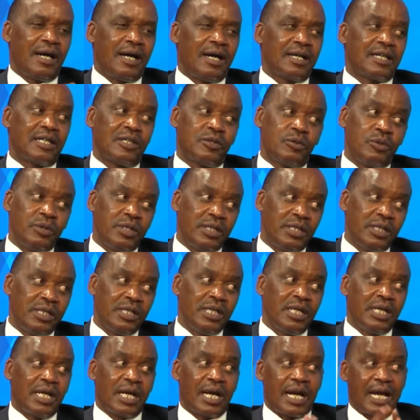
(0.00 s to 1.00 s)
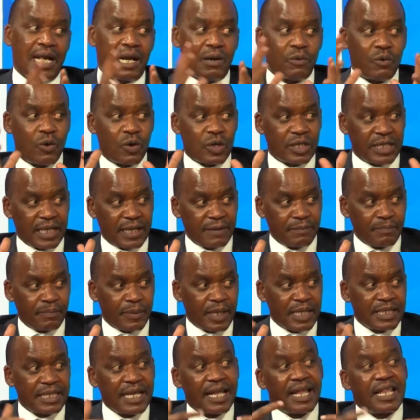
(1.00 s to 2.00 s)
kitui kana wote
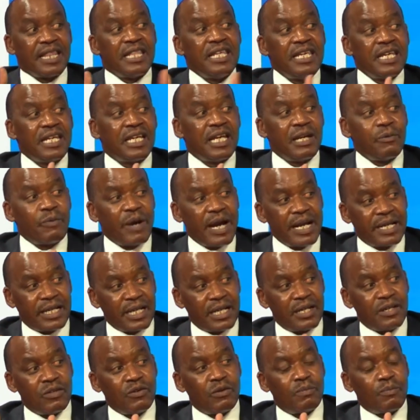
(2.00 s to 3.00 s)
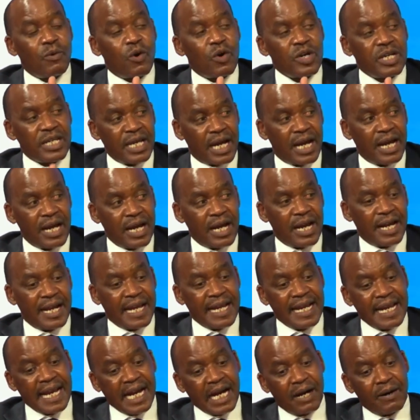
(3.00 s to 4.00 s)
sana ningi waite pneumonia na
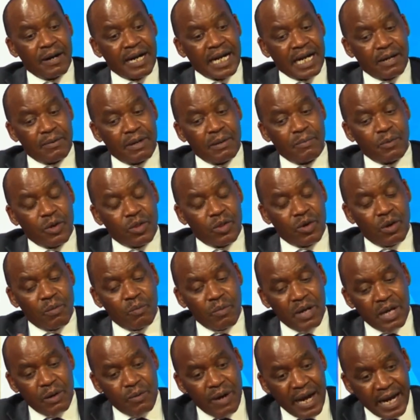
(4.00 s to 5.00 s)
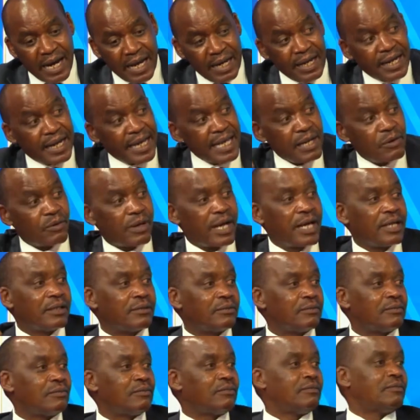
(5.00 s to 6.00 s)
unenga wanda wa mwe mwe wakele na yiduka
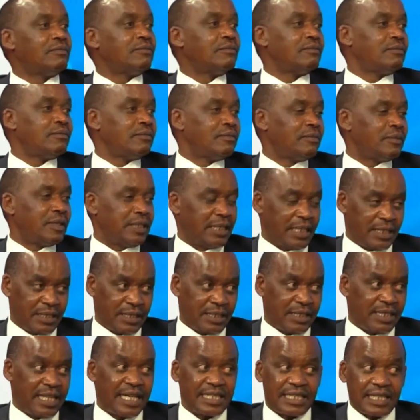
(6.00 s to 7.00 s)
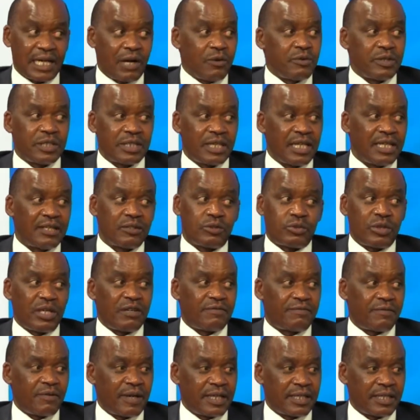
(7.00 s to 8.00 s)
yes that's how we say it.
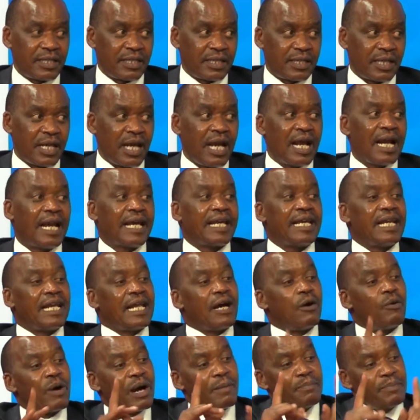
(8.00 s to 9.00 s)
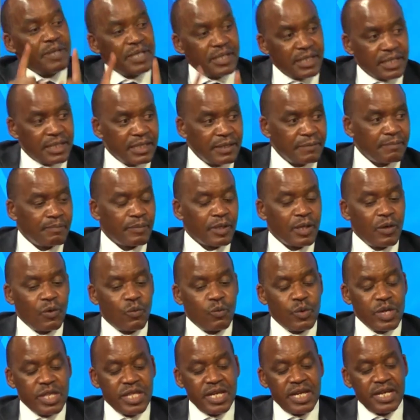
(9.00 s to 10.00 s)
Straightforward thing lakini now I miss
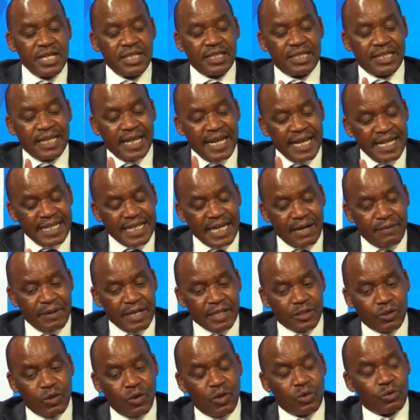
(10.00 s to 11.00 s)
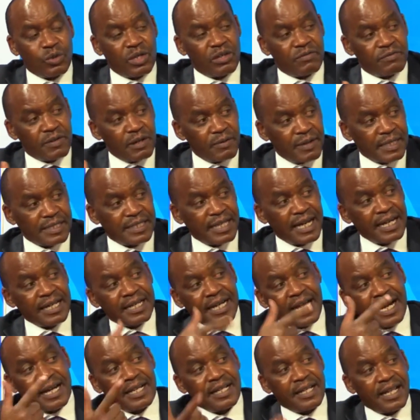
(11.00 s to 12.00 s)
within 8 hours or 24 hours
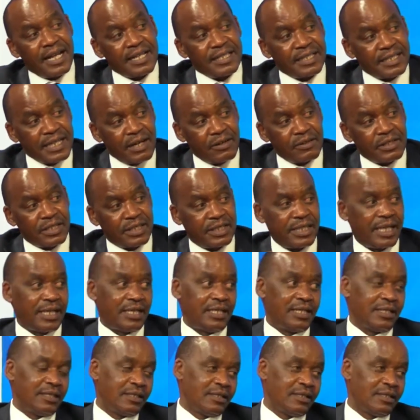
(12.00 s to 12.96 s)
that child is dead.